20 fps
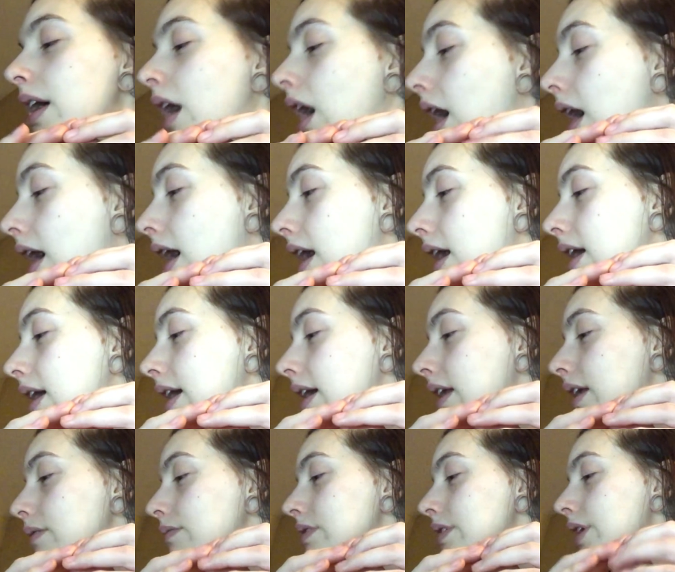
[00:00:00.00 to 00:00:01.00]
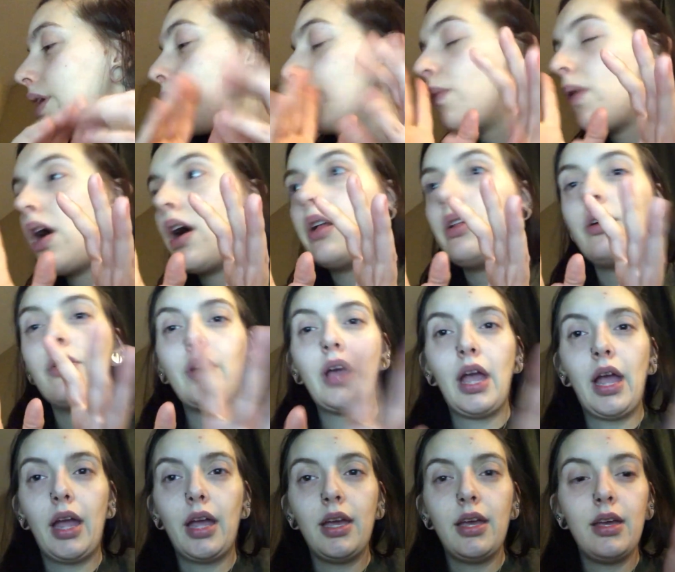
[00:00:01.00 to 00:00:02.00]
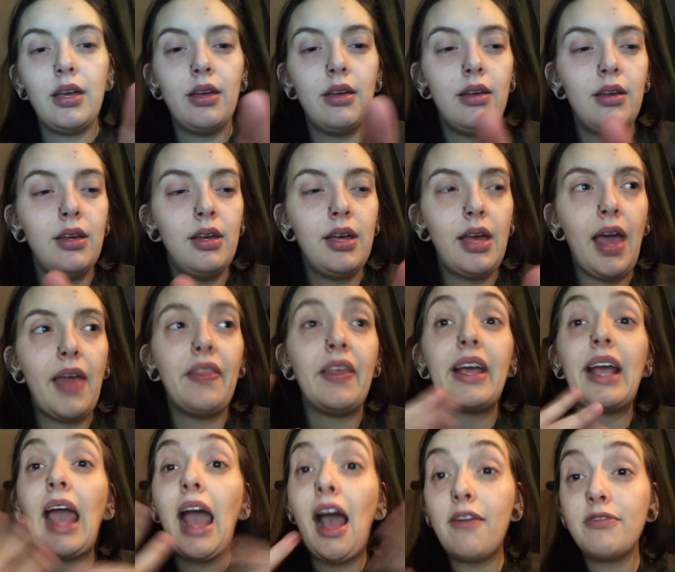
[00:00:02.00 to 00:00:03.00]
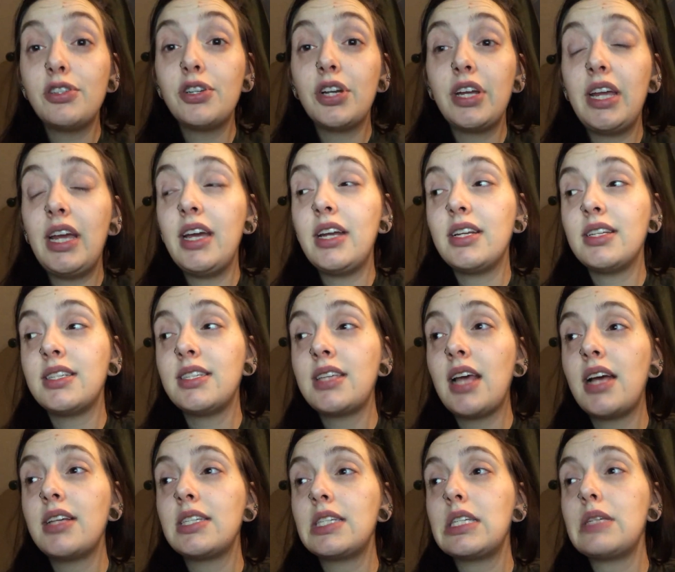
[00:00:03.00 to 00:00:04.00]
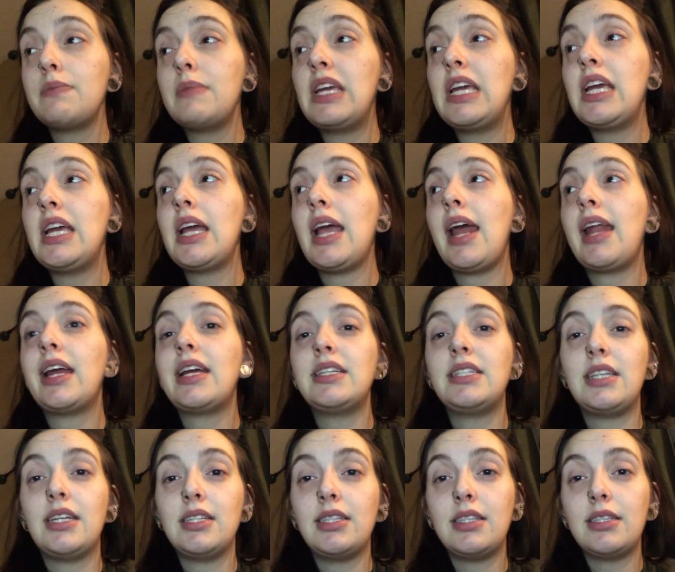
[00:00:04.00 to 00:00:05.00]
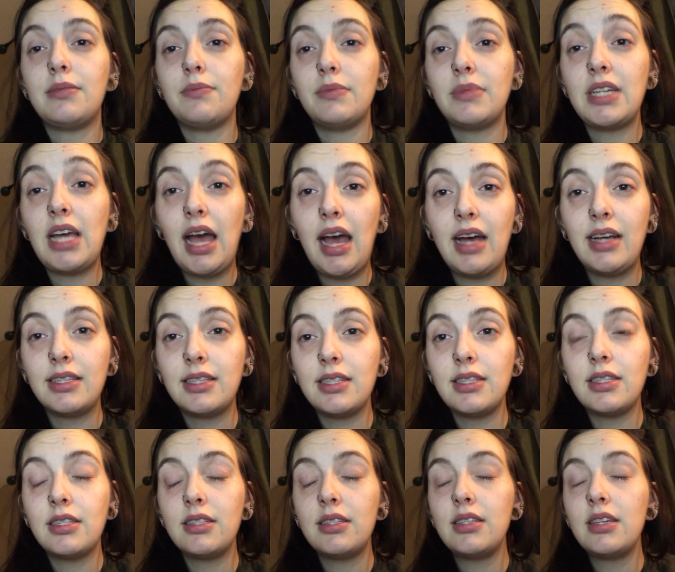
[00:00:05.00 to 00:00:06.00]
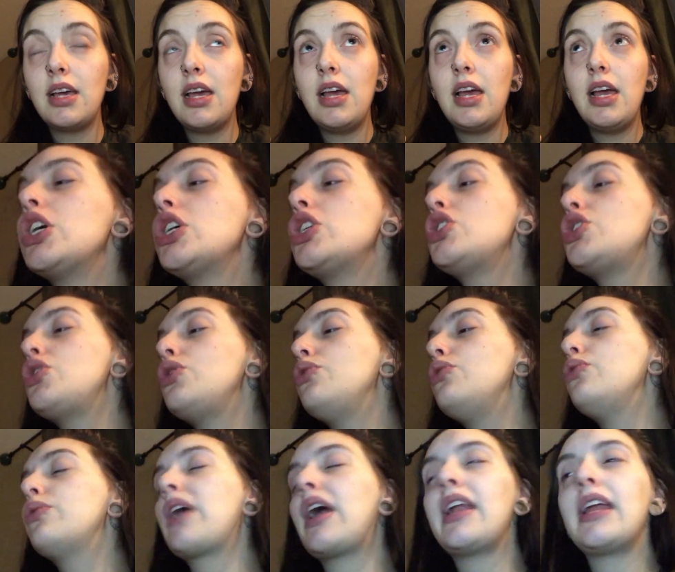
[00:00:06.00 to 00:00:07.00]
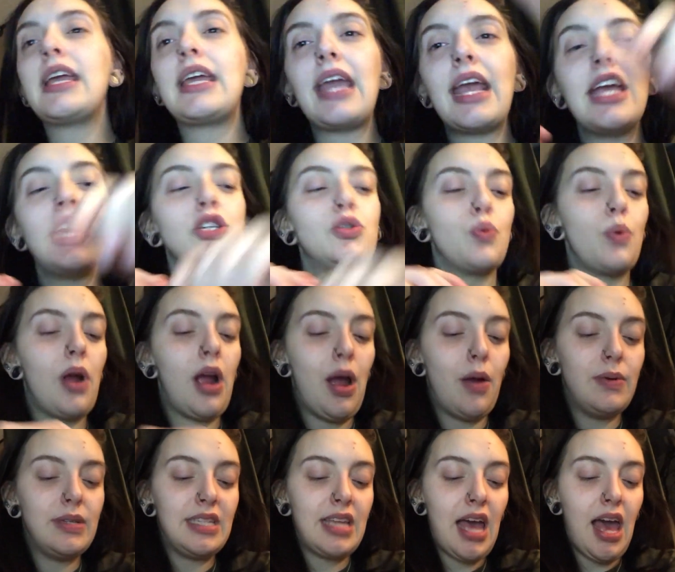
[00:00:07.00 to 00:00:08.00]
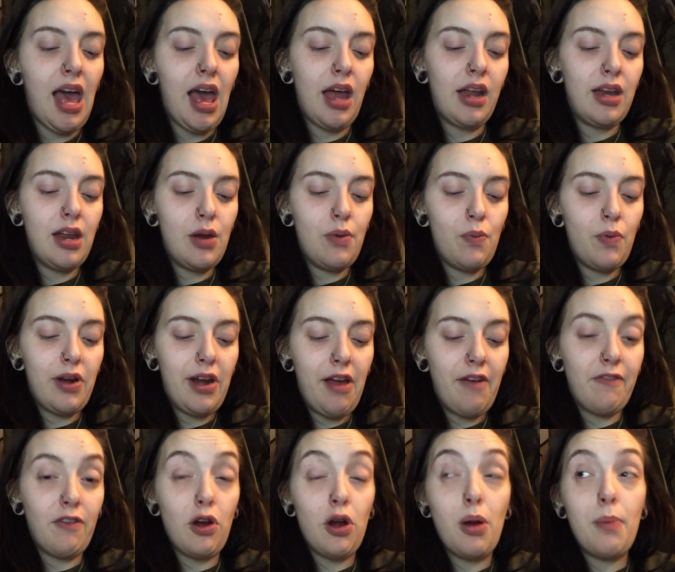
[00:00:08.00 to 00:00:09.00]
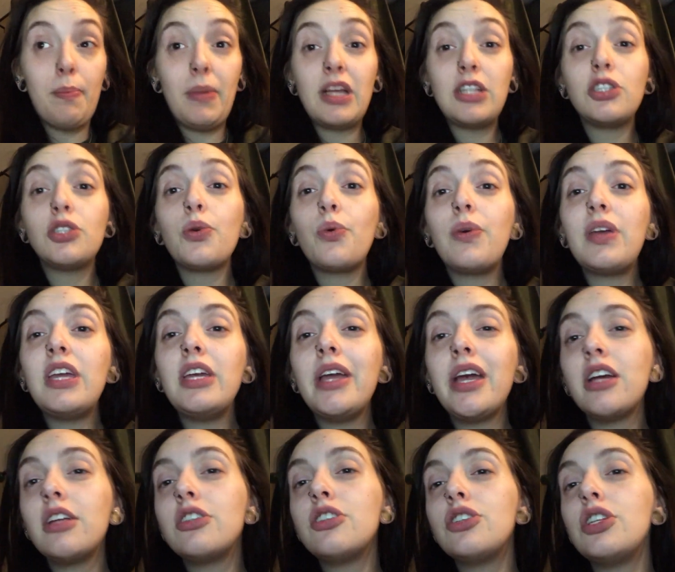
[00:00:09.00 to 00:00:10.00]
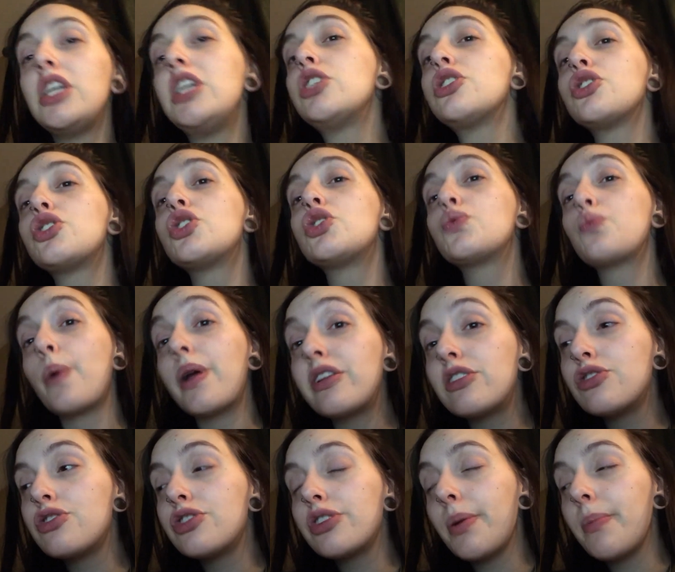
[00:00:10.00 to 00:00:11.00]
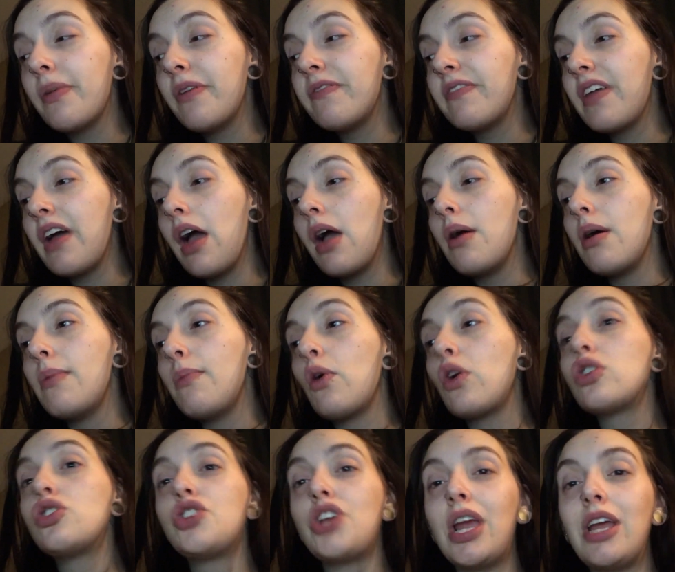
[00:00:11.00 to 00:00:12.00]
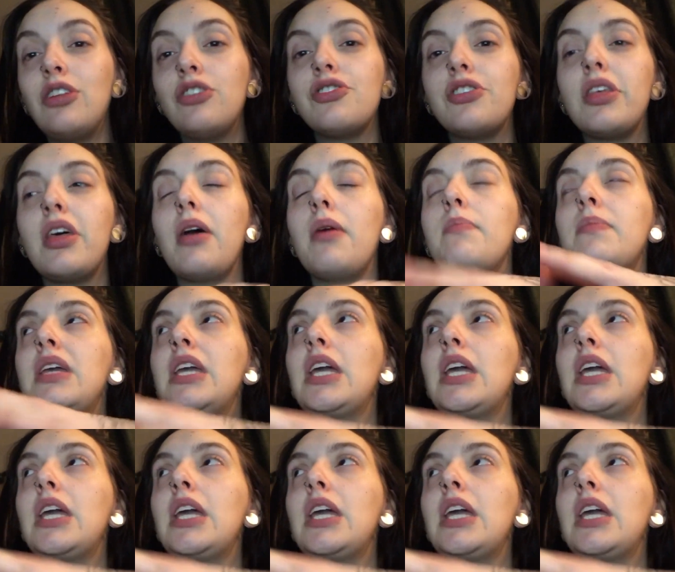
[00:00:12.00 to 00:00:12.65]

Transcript: And he was like, well, okay. And like after he had assessed me and I did some tests to kind of gauge where I was at and whatever, but so he just switched some of them or changed them